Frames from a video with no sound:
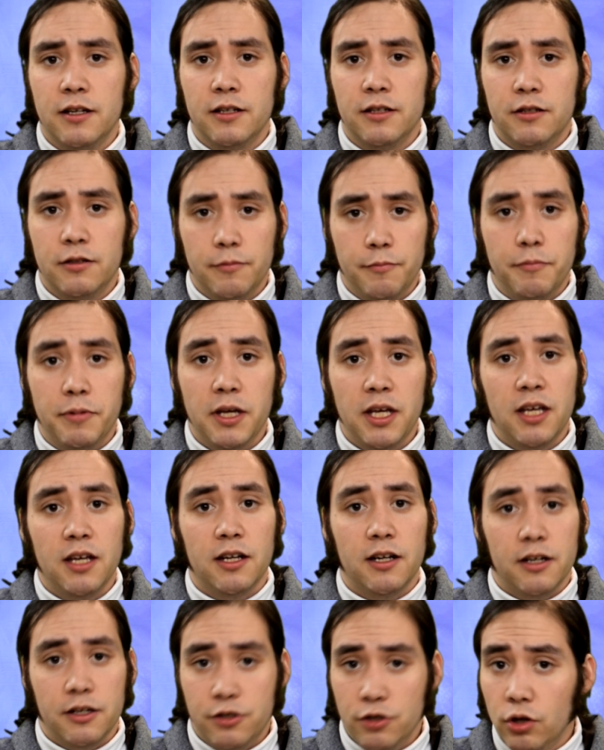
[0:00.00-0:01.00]
to be
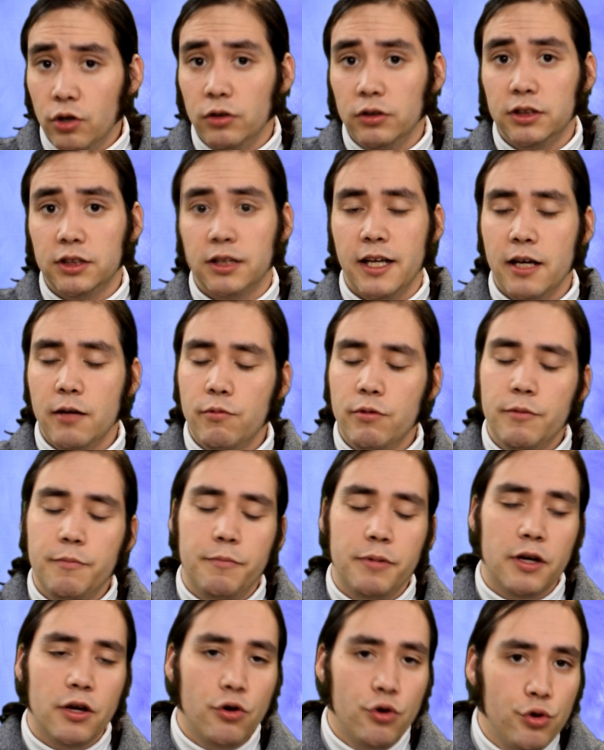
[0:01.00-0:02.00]
an adult, it would
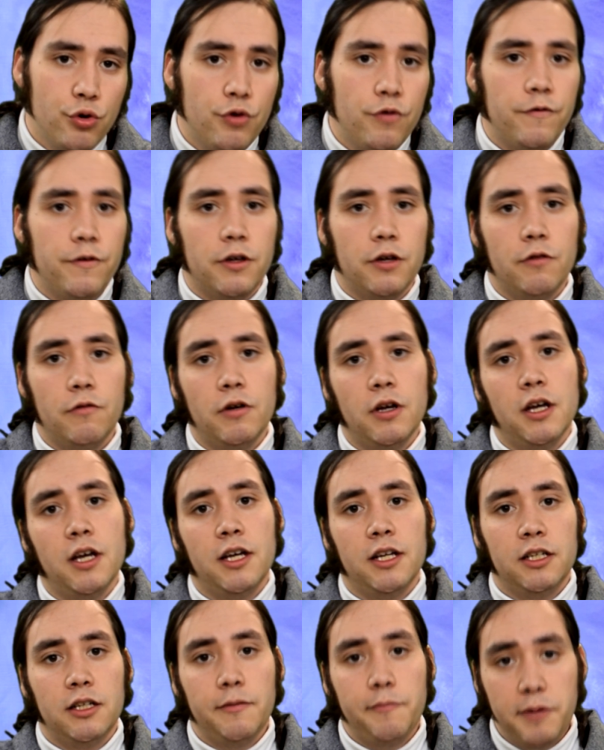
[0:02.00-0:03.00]
behoove you
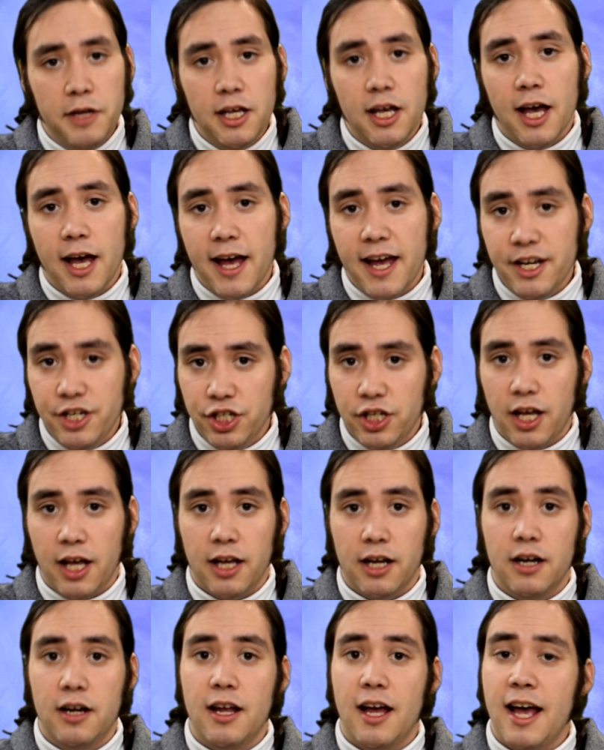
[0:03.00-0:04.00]
to be
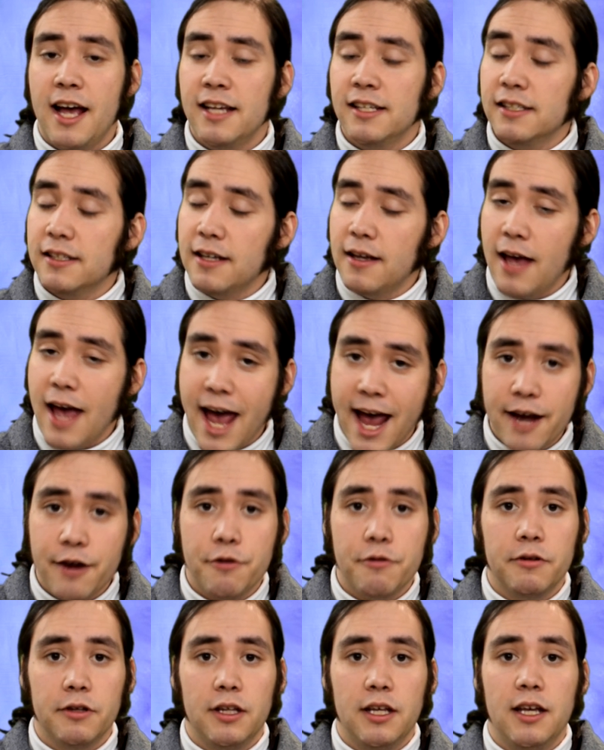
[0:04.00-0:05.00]
educated as
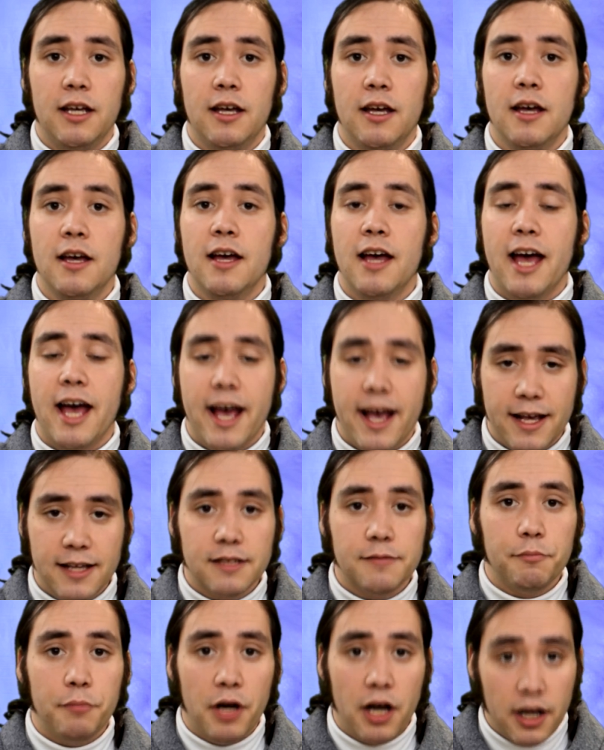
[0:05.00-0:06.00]
accurately
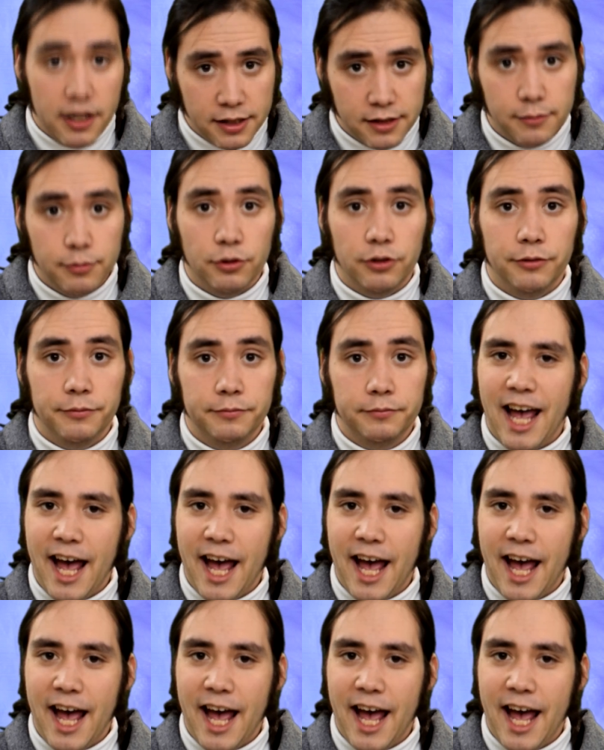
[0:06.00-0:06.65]
as possible.